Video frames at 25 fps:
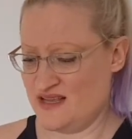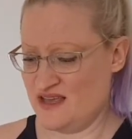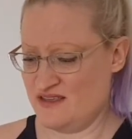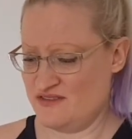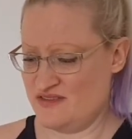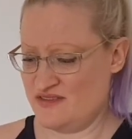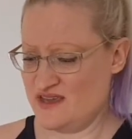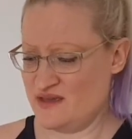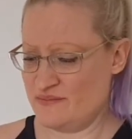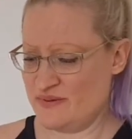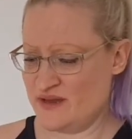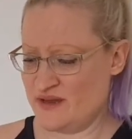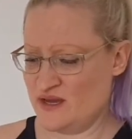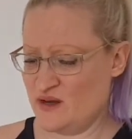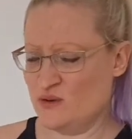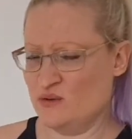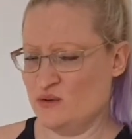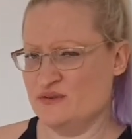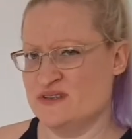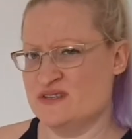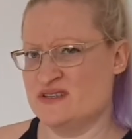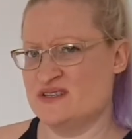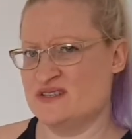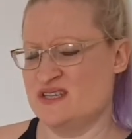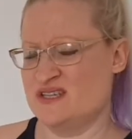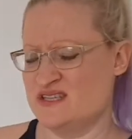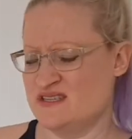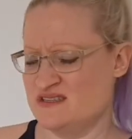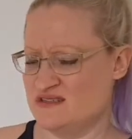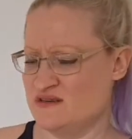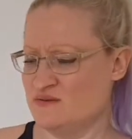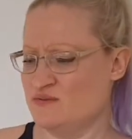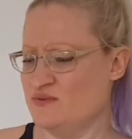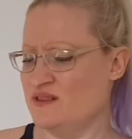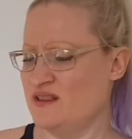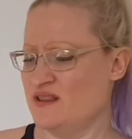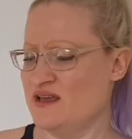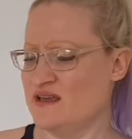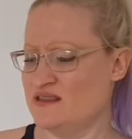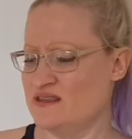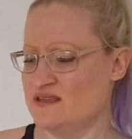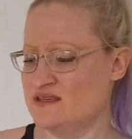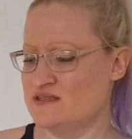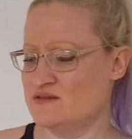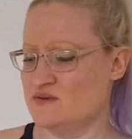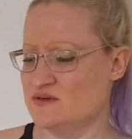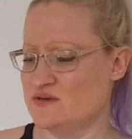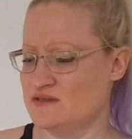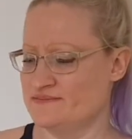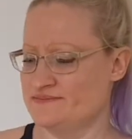I think my older sister would like
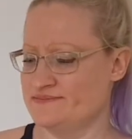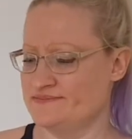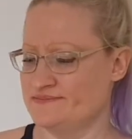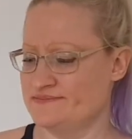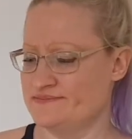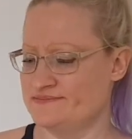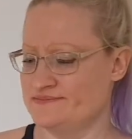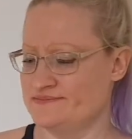this one.